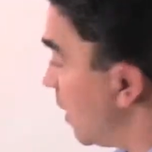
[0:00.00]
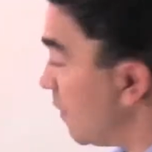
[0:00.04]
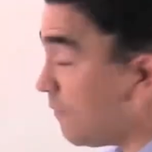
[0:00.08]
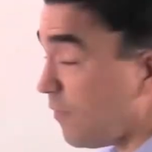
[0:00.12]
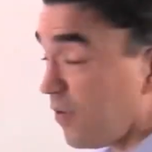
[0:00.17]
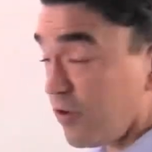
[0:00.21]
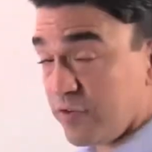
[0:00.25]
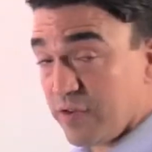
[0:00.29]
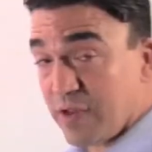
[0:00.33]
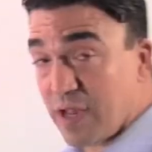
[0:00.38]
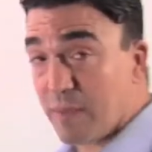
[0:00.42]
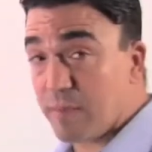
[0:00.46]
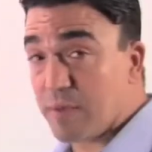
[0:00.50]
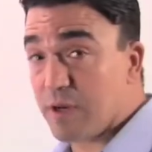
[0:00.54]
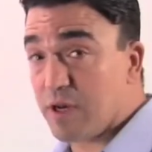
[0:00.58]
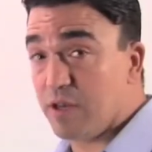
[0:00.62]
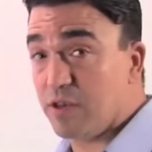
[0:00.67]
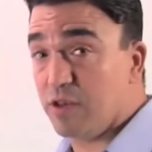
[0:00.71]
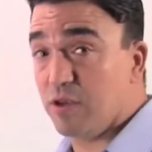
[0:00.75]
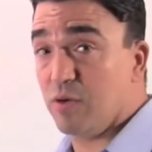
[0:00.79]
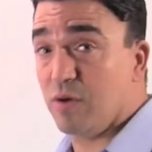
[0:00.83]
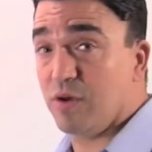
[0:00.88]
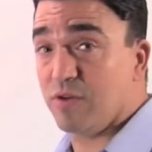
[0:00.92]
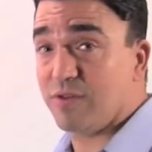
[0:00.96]
First thing I'm
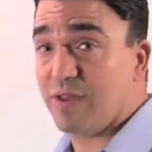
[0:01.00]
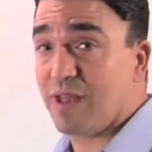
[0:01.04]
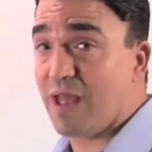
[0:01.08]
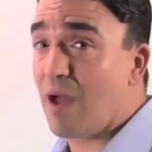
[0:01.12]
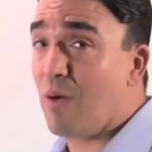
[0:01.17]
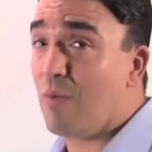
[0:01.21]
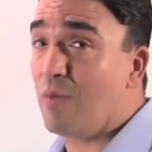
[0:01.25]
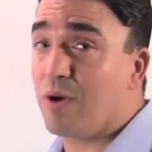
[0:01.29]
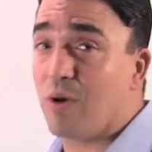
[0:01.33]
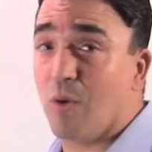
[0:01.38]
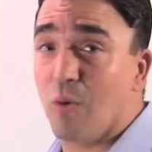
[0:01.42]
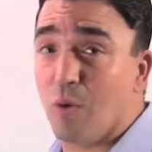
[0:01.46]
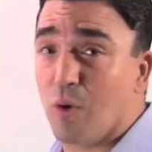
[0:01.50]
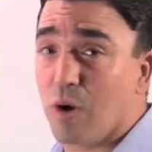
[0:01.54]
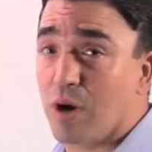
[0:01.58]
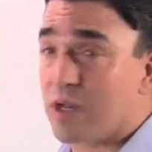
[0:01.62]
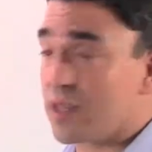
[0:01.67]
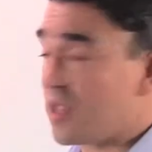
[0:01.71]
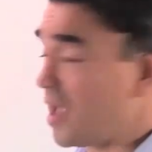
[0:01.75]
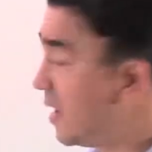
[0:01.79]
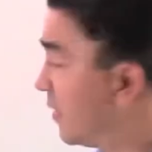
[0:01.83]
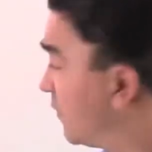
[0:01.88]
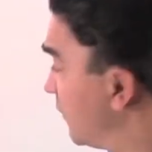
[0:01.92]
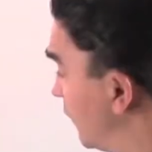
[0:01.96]
going to do is I want to
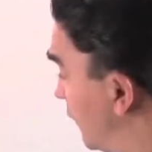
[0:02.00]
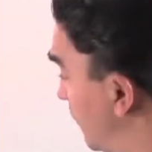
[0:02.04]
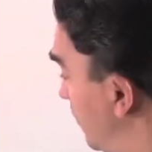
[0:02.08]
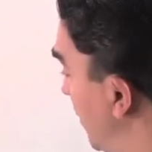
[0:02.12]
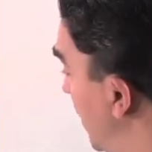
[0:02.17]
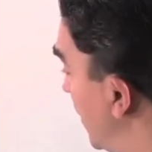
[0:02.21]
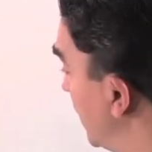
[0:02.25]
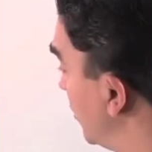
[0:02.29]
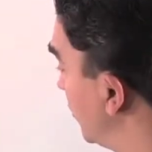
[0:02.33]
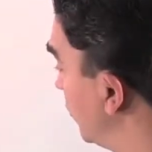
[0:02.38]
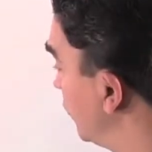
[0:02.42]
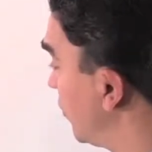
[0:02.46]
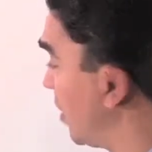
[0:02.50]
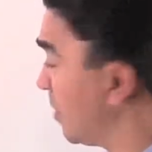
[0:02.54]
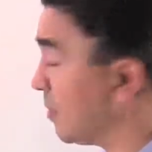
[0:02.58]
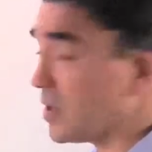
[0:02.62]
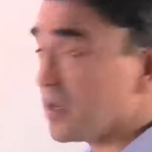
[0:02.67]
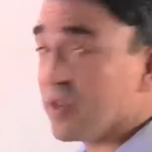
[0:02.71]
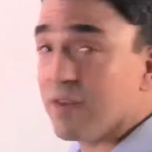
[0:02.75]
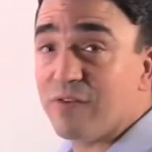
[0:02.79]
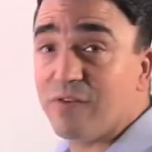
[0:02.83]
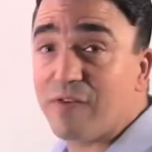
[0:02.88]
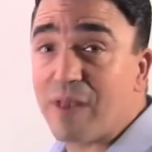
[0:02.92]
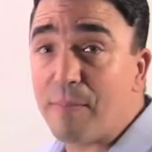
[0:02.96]
organize this better, so I'm
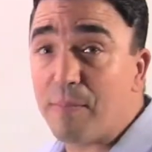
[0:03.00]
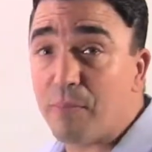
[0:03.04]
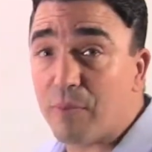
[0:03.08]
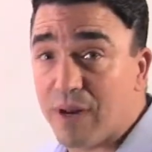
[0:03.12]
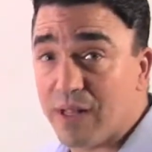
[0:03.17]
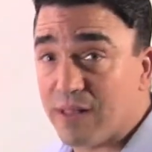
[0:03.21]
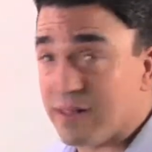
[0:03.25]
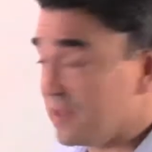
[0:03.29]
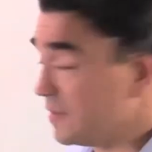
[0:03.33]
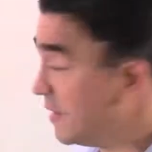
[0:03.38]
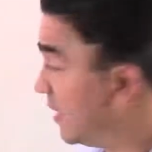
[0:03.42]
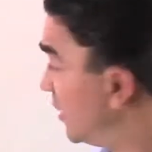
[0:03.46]
going to separate the